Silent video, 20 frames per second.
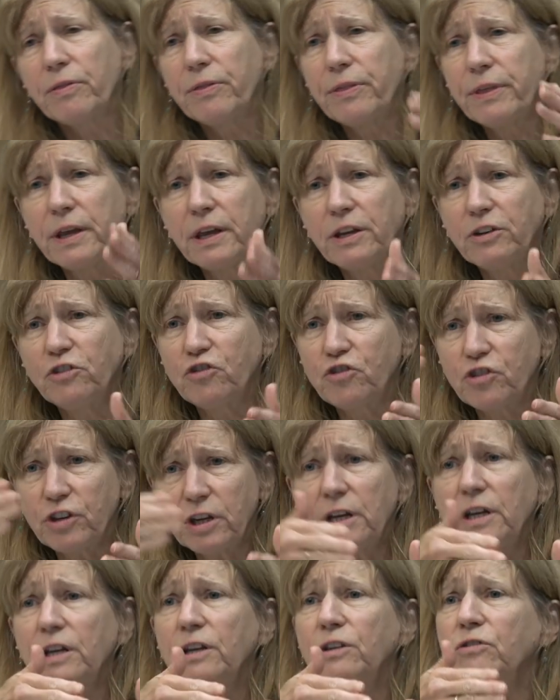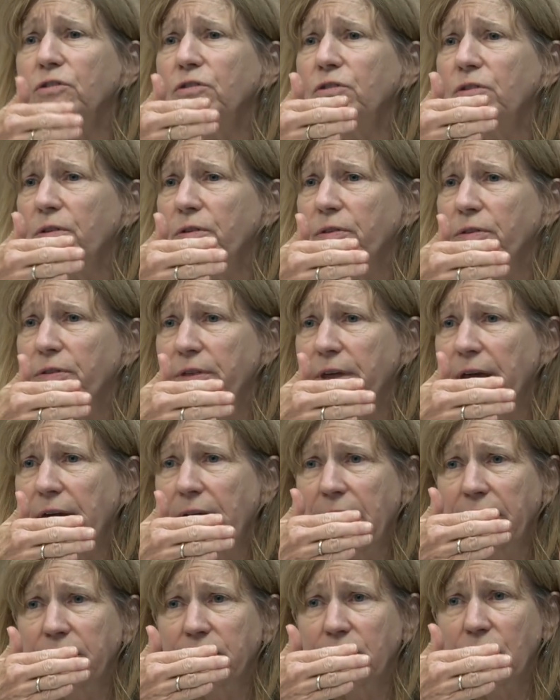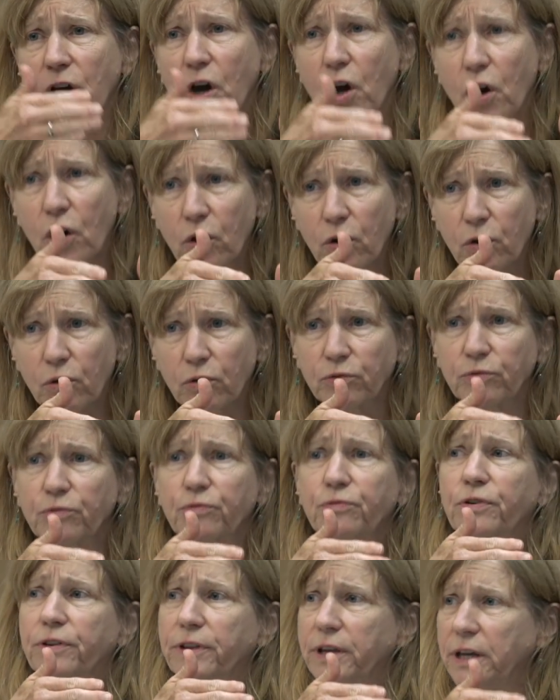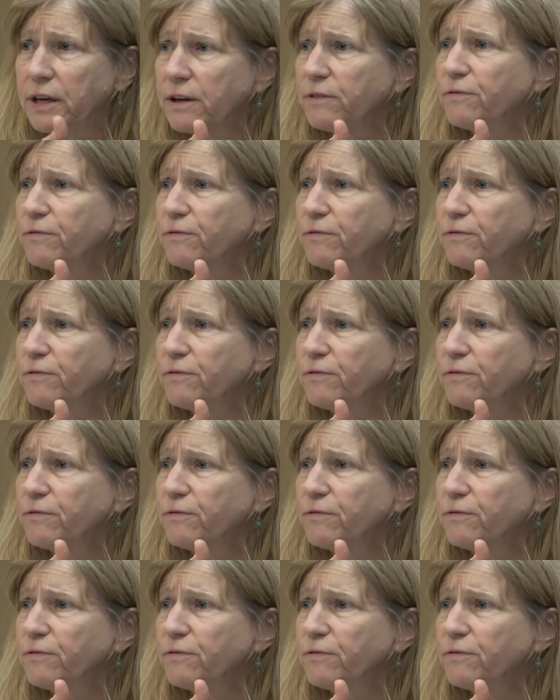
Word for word: the genes that code for the